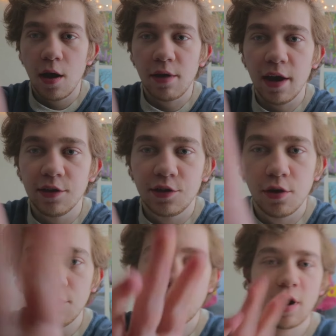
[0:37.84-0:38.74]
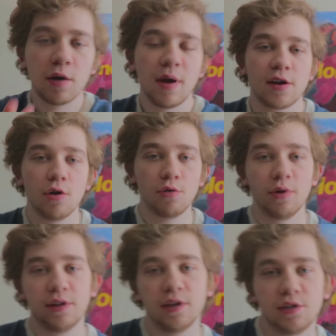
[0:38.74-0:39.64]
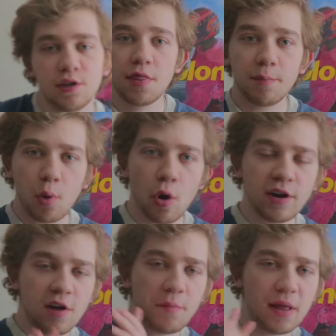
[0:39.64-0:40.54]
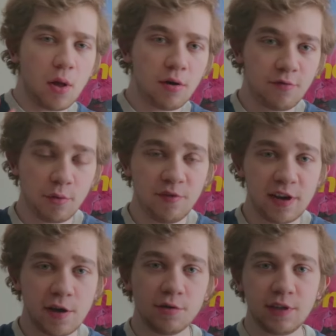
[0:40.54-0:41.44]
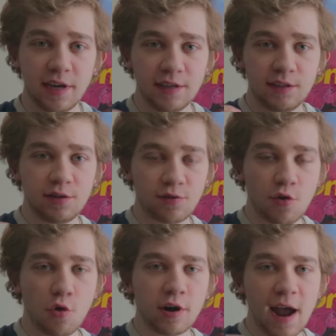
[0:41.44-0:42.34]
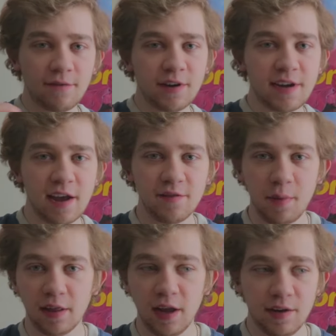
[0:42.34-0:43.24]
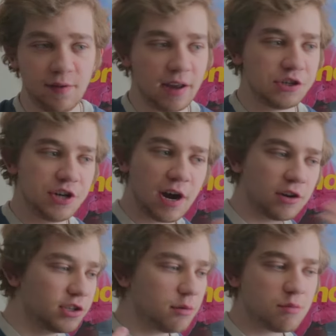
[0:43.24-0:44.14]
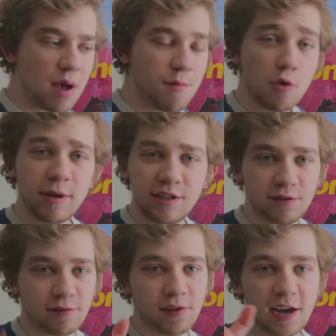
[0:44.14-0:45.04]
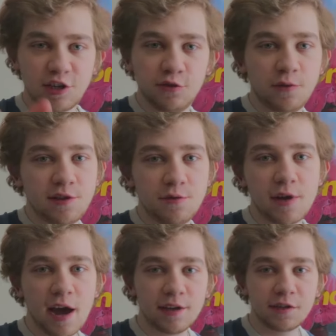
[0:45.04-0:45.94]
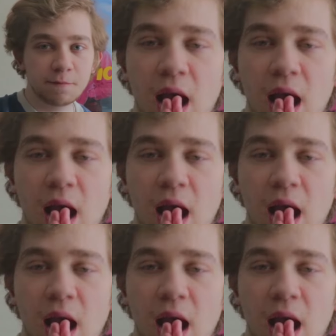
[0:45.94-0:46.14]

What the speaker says: Okay, so where am I going with this? The point of my long form videos is to record every day of my life and share some of my moments and reflections with you guys.